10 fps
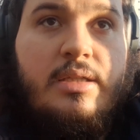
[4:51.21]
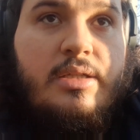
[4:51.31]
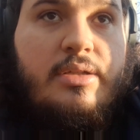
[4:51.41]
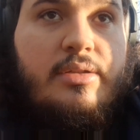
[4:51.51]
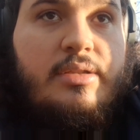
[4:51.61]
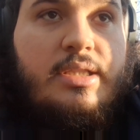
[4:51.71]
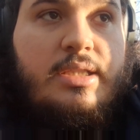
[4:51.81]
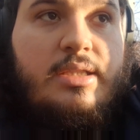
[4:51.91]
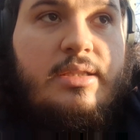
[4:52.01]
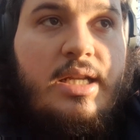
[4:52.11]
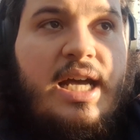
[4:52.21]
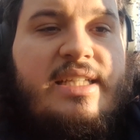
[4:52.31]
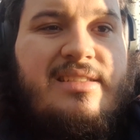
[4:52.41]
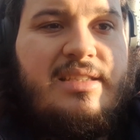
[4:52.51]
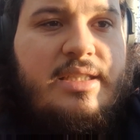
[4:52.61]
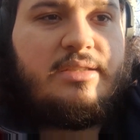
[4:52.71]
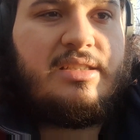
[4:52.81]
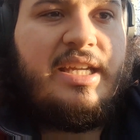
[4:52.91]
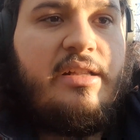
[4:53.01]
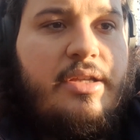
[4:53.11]
The niceties
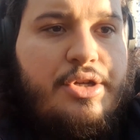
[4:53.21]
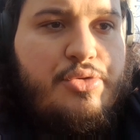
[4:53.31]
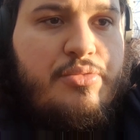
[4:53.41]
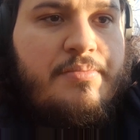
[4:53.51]
kill you.